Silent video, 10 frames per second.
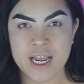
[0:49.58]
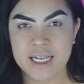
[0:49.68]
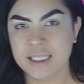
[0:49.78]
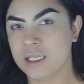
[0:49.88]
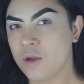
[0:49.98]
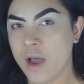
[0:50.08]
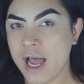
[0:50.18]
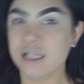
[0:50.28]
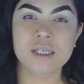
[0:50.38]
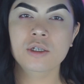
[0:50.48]
guys, so
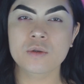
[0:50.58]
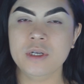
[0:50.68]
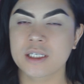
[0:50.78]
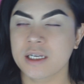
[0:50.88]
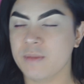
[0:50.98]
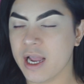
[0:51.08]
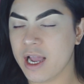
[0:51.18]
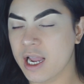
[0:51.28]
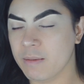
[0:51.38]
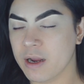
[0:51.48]
as usual, I did my
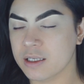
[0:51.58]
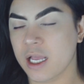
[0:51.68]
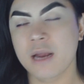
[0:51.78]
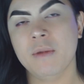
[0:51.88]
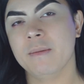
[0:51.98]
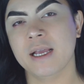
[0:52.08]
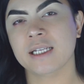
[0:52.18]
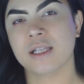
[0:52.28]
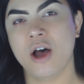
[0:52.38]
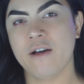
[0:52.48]
eyebrows and my
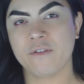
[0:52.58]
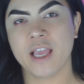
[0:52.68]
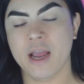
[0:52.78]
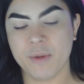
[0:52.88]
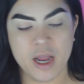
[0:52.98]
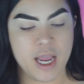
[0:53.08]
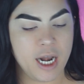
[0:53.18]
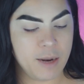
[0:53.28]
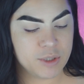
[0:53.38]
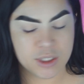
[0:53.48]
base off camera,
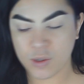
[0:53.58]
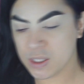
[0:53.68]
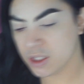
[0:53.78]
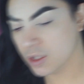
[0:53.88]
and I'm just going